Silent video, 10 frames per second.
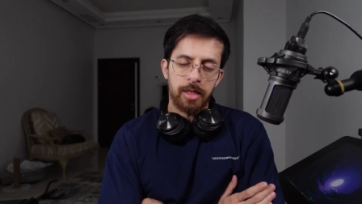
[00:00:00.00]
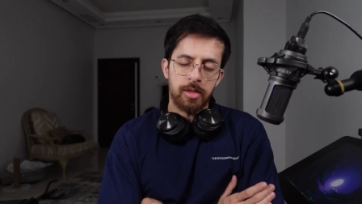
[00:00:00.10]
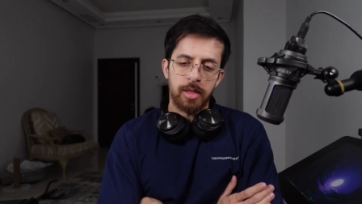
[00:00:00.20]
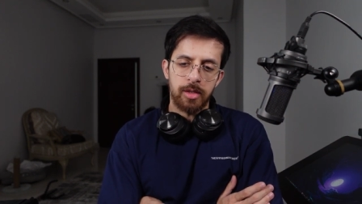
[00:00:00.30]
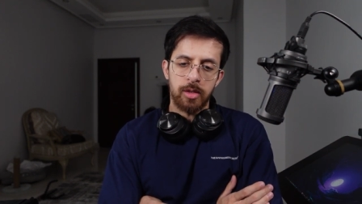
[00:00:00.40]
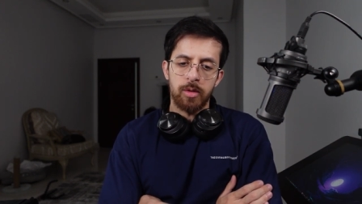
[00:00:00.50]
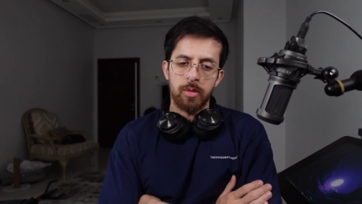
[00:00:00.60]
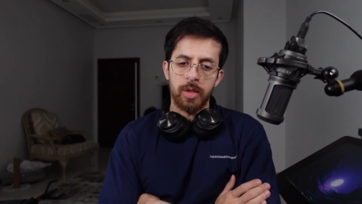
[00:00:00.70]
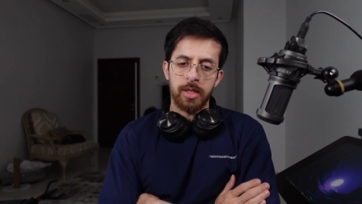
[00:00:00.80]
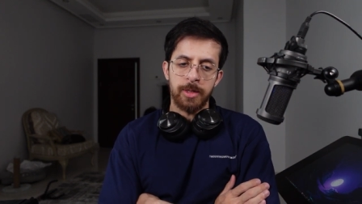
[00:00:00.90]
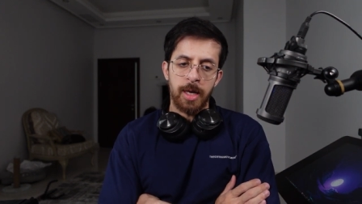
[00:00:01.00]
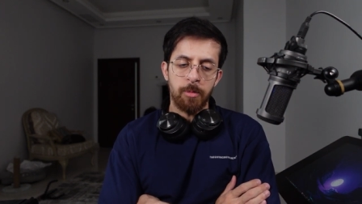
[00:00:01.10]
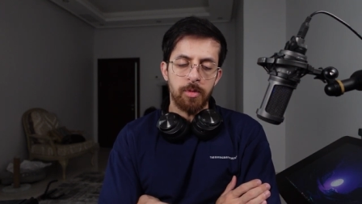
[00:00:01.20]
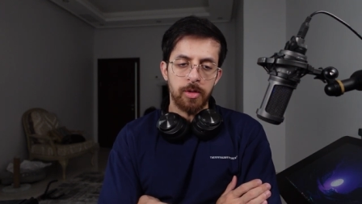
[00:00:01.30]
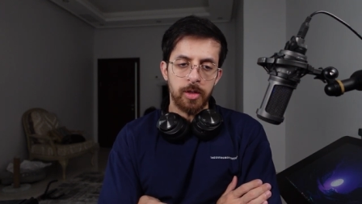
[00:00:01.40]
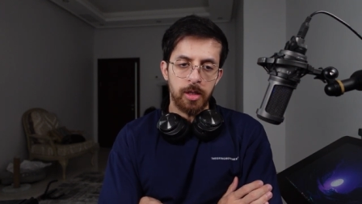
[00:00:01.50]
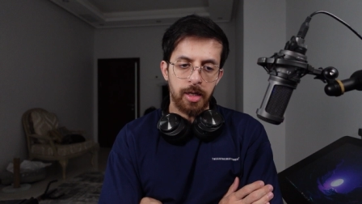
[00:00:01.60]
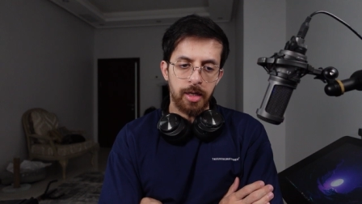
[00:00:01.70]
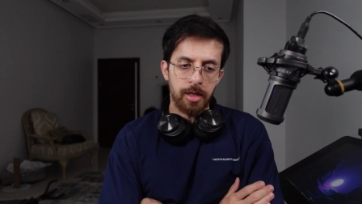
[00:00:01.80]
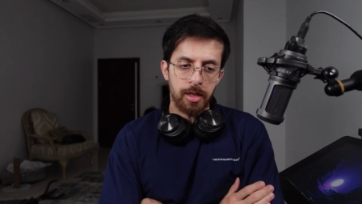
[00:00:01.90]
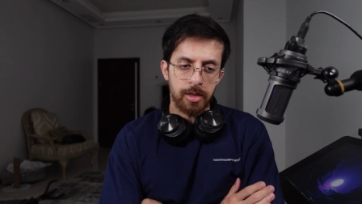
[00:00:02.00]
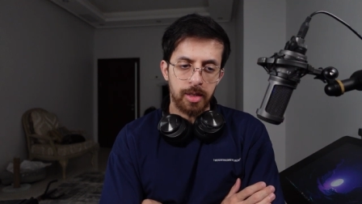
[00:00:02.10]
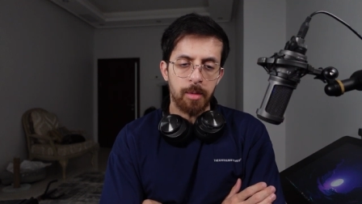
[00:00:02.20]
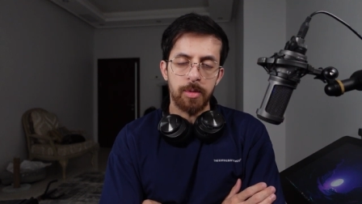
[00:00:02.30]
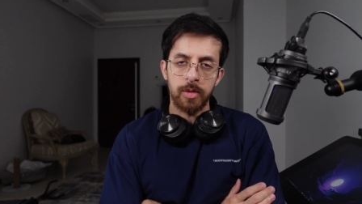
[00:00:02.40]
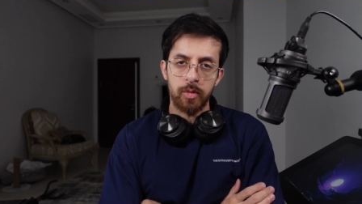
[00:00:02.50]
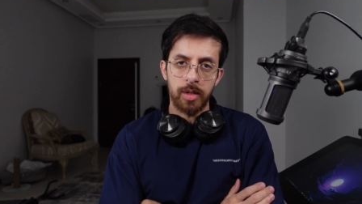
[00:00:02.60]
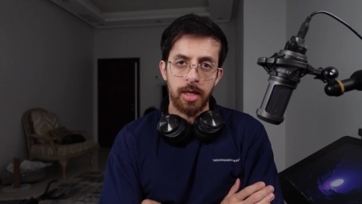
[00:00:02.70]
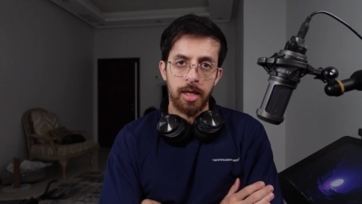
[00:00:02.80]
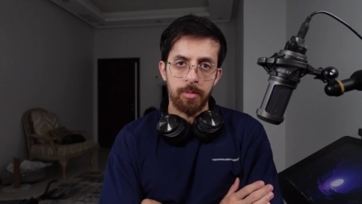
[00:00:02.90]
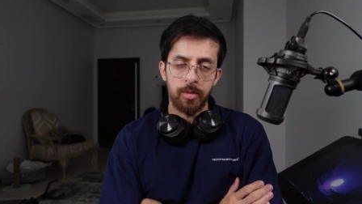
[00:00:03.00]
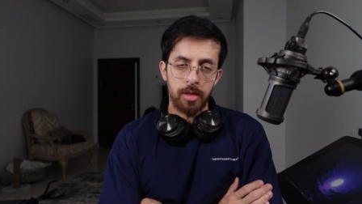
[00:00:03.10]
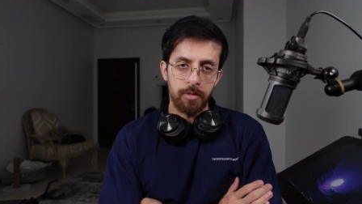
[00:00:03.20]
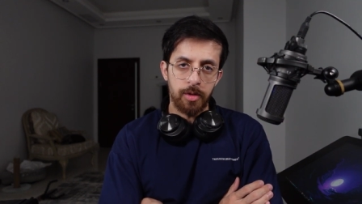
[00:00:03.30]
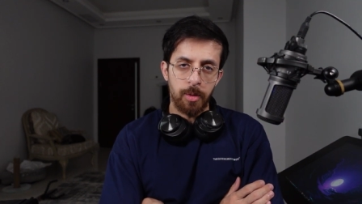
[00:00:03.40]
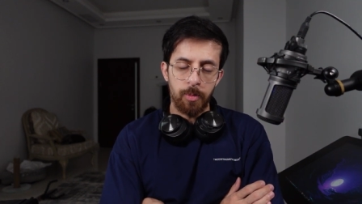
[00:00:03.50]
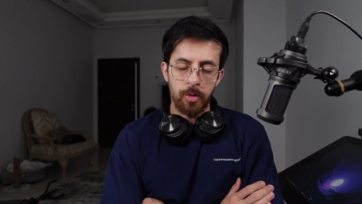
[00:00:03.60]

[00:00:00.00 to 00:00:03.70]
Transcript: Let's let's go with examples here. I think examples will help deliver the